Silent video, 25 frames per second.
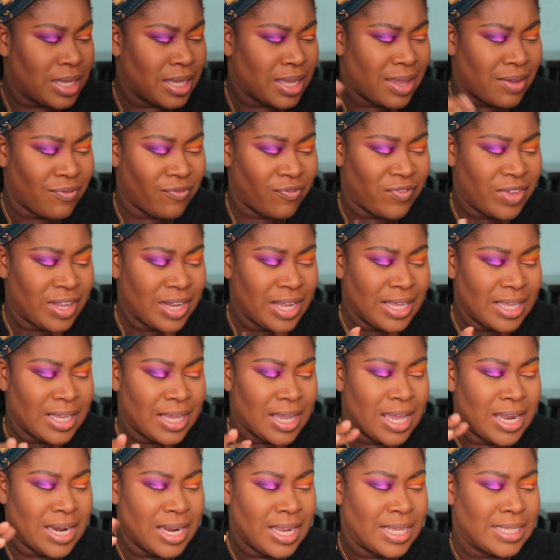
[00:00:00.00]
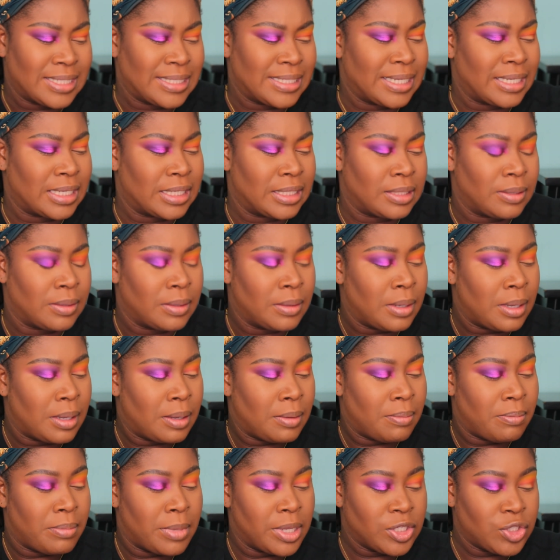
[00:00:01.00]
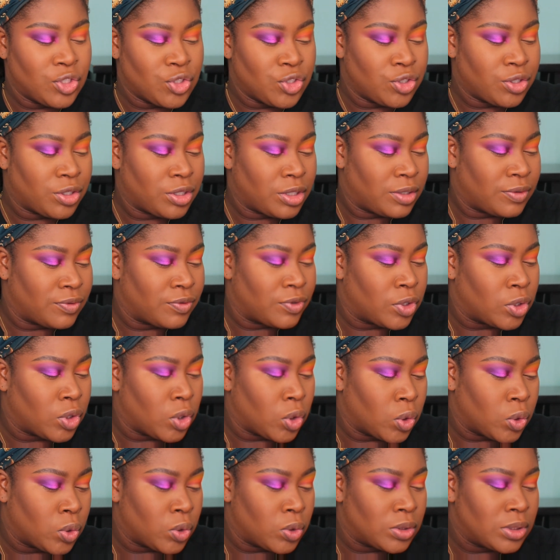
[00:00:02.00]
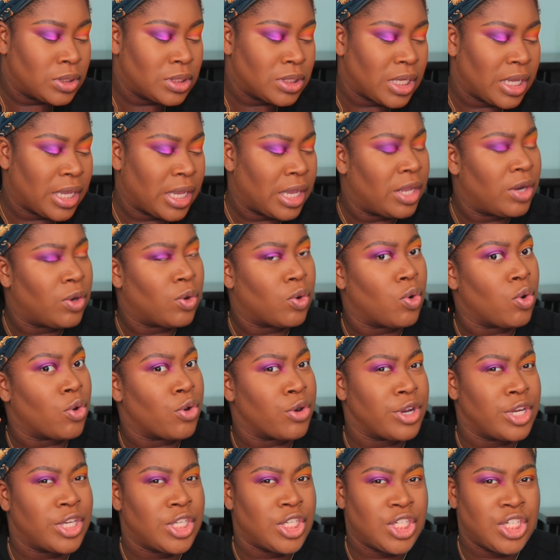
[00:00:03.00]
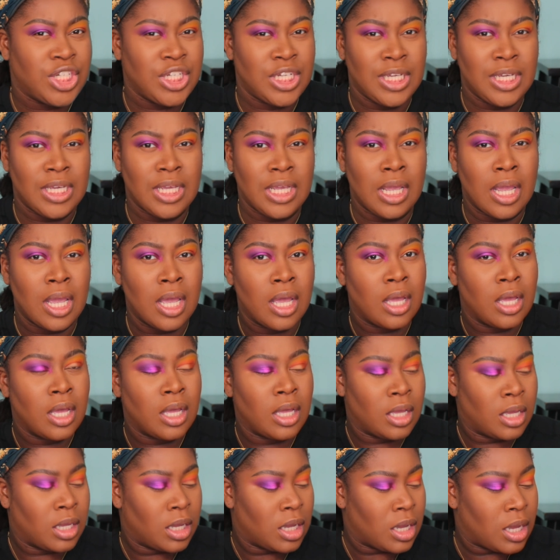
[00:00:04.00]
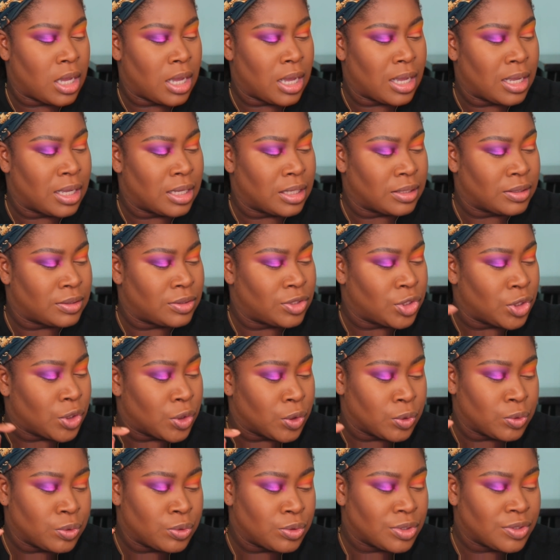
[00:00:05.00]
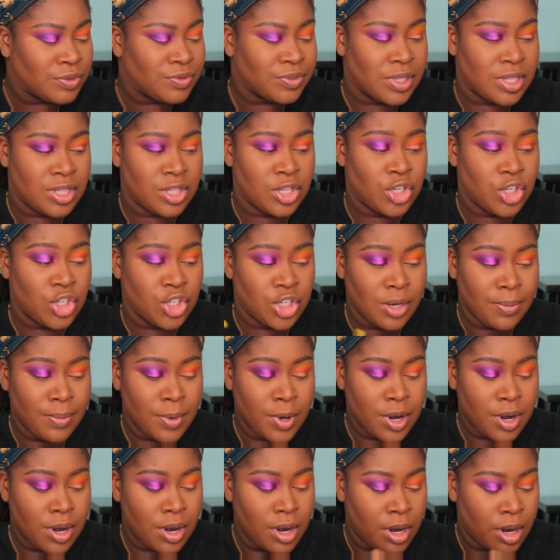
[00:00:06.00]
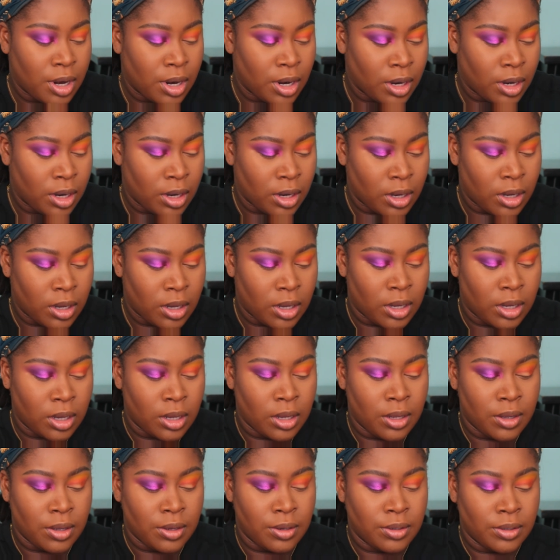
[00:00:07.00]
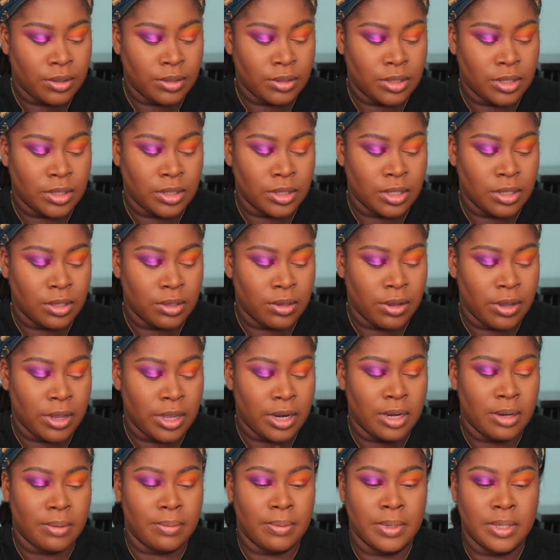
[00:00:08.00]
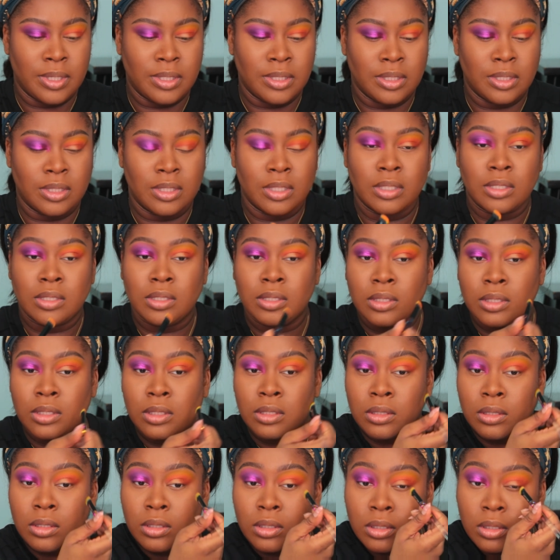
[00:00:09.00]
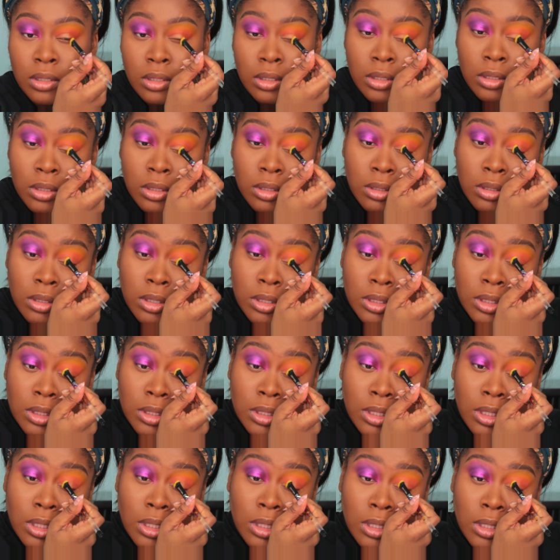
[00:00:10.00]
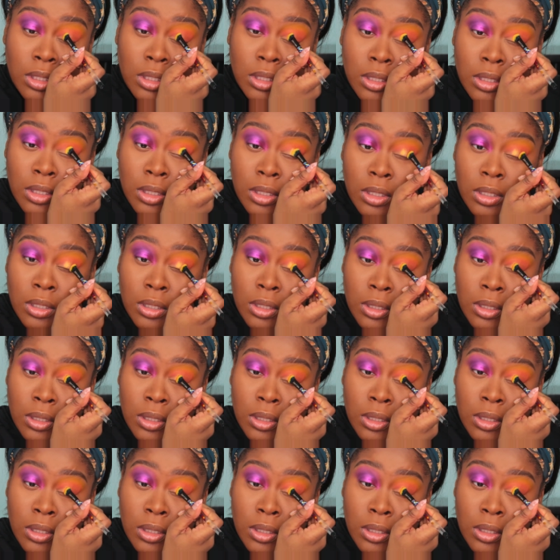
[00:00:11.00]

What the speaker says: I feel like it kind of has like a mixture of gold and orangey tones for the shimmer. Just gonna go ahead and place this across the eye.